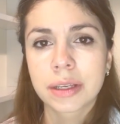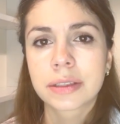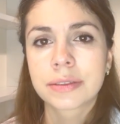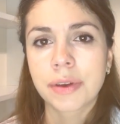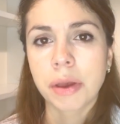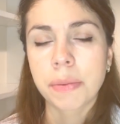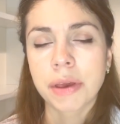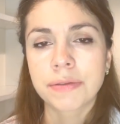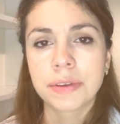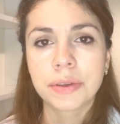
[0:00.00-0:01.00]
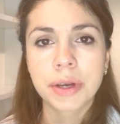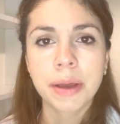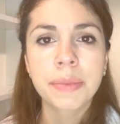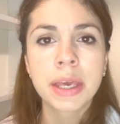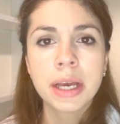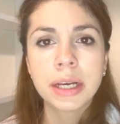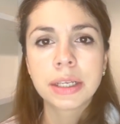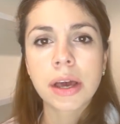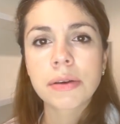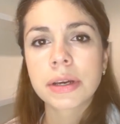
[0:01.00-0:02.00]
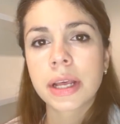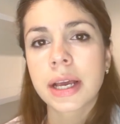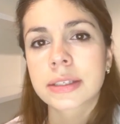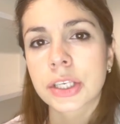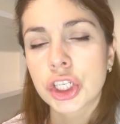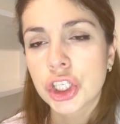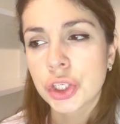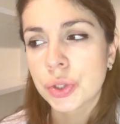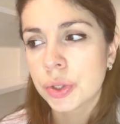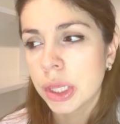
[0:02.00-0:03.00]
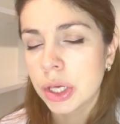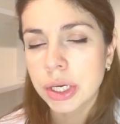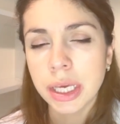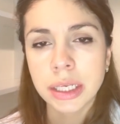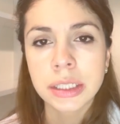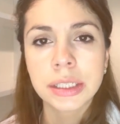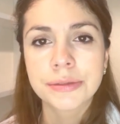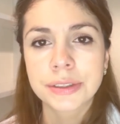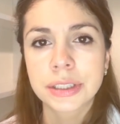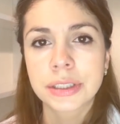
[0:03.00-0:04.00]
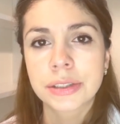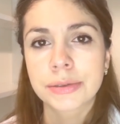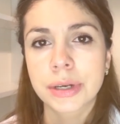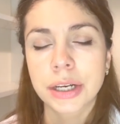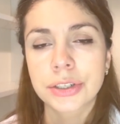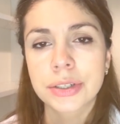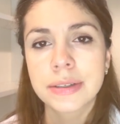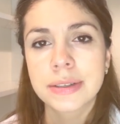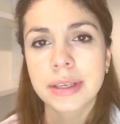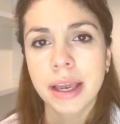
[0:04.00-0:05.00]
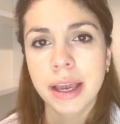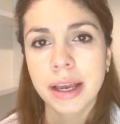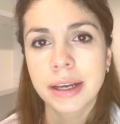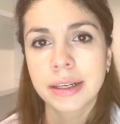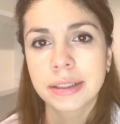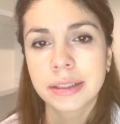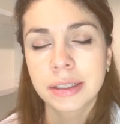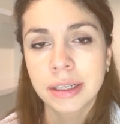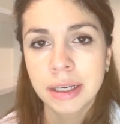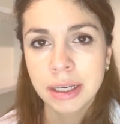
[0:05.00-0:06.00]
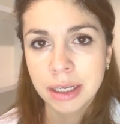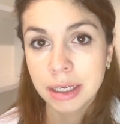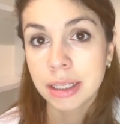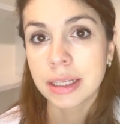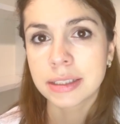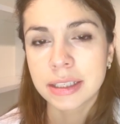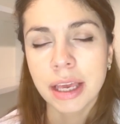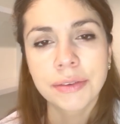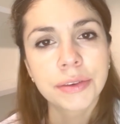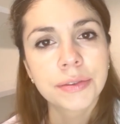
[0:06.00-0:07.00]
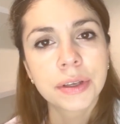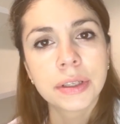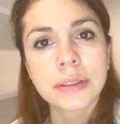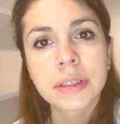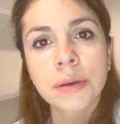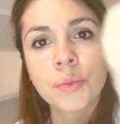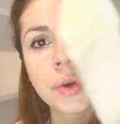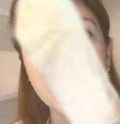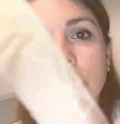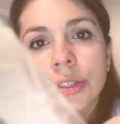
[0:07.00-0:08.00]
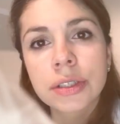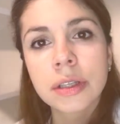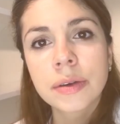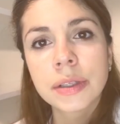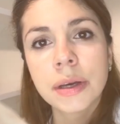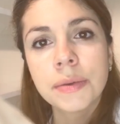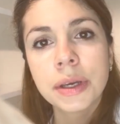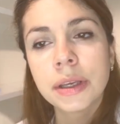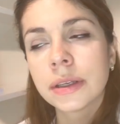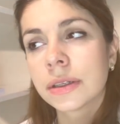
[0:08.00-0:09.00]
It's very painful. Okay, now I'm gonna ask you to look in different directions and let's see if you feel the same way. Just look that way.